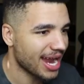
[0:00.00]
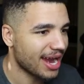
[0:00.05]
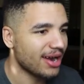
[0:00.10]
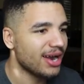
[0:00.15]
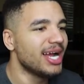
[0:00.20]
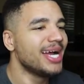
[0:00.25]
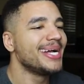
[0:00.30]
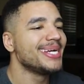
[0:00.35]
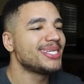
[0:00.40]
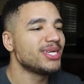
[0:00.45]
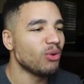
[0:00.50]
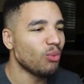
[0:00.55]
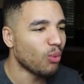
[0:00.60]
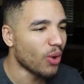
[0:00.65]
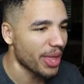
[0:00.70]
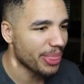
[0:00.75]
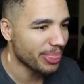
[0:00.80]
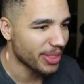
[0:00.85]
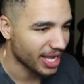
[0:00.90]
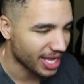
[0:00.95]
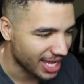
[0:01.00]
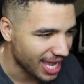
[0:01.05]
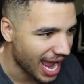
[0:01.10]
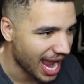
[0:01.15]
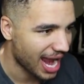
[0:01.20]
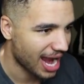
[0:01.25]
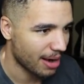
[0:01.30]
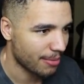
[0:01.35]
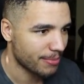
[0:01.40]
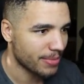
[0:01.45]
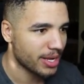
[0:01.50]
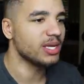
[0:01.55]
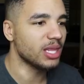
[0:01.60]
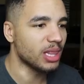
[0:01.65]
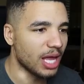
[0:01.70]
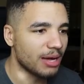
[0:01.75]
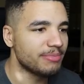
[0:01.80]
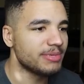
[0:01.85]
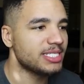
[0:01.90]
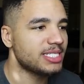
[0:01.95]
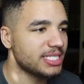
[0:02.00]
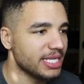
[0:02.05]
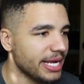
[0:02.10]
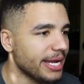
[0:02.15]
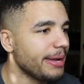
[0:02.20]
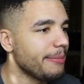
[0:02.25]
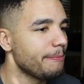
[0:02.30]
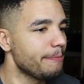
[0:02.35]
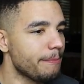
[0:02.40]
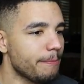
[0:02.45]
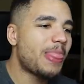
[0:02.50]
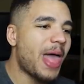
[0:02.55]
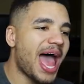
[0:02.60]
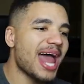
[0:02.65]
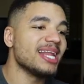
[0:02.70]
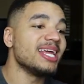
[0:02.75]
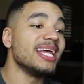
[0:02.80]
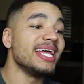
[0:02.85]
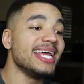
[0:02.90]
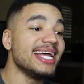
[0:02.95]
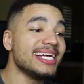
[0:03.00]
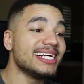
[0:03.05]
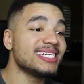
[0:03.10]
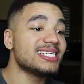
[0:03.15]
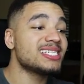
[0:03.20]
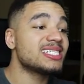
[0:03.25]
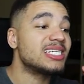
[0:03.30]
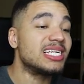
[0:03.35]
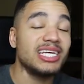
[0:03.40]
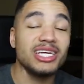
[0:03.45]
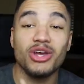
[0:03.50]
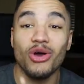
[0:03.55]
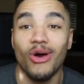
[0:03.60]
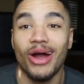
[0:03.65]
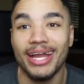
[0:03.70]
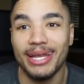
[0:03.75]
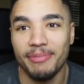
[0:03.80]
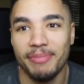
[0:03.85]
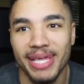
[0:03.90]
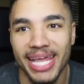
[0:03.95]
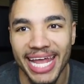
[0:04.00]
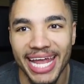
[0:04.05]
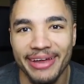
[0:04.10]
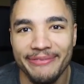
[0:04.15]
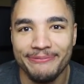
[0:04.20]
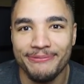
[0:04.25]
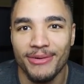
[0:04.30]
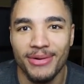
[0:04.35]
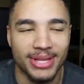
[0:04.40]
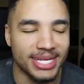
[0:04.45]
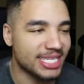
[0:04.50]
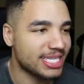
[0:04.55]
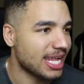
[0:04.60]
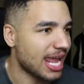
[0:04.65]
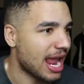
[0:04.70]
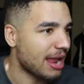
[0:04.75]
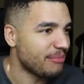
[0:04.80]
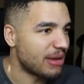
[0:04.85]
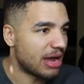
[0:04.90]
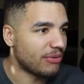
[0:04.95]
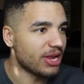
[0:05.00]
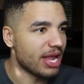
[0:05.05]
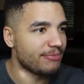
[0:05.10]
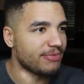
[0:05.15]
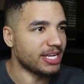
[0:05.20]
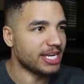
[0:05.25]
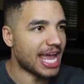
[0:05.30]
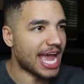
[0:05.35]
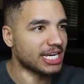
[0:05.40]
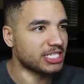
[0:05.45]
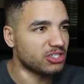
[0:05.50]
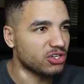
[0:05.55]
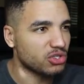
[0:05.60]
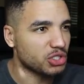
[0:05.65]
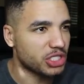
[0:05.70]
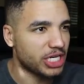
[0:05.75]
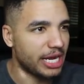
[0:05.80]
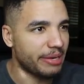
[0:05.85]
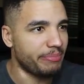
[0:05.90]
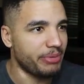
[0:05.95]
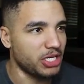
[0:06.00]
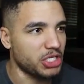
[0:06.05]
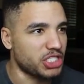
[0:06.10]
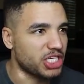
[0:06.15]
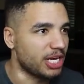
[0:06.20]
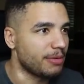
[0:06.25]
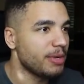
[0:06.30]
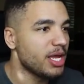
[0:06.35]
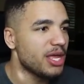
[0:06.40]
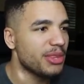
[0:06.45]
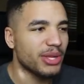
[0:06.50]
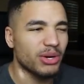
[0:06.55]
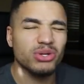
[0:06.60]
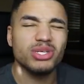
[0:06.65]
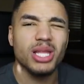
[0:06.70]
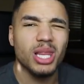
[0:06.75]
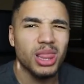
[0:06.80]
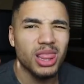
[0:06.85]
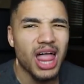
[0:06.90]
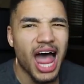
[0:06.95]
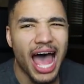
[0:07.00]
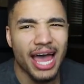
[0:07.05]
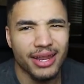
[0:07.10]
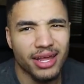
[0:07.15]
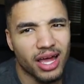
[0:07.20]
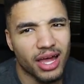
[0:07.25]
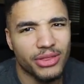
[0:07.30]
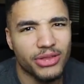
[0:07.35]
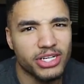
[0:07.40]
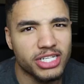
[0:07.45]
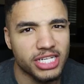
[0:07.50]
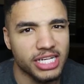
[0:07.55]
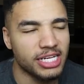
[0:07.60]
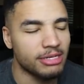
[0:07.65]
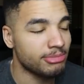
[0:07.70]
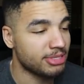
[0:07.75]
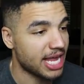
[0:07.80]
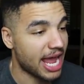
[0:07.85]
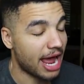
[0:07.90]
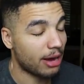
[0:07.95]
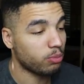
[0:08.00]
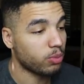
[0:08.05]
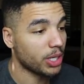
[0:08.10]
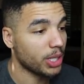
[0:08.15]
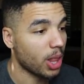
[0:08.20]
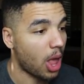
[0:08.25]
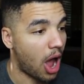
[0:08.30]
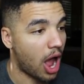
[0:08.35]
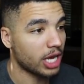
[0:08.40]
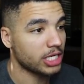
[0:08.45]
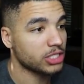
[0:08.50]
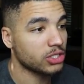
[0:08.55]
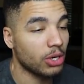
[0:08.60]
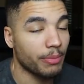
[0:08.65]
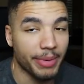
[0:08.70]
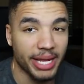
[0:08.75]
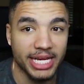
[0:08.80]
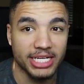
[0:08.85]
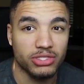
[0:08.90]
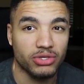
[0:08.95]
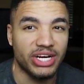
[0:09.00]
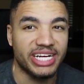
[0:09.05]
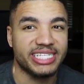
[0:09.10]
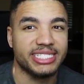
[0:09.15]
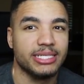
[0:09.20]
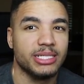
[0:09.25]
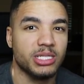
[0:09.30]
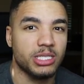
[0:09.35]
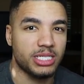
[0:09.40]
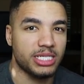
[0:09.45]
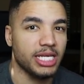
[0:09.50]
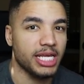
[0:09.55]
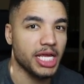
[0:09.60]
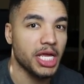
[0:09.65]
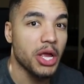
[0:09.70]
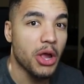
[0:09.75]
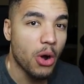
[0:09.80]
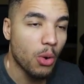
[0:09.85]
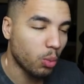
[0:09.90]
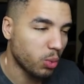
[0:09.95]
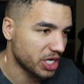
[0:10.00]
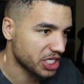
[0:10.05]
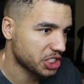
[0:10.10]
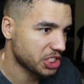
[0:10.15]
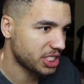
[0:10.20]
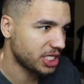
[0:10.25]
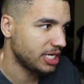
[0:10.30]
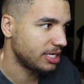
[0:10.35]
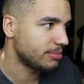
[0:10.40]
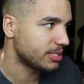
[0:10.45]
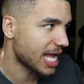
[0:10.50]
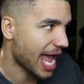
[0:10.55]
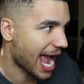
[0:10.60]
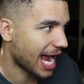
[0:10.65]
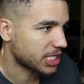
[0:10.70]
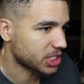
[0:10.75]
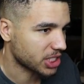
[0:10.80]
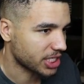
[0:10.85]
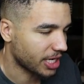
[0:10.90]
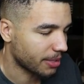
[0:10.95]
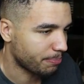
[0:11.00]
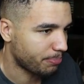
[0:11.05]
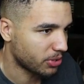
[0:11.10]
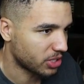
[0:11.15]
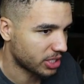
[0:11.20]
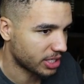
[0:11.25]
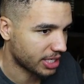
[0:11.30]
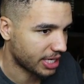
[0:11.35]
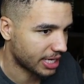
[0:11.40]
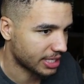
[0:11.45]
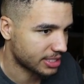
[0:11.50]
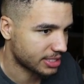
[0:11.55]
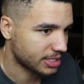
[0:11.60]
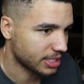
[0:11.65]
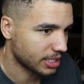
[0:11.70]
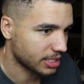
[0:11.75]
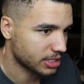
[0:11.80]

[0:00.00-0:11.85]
there to win the game. You love to see it. That is going to be it for this game. Now we have the national championship. There was a lot of other teams that had one loss, so I'm interested to see which teams actually get put against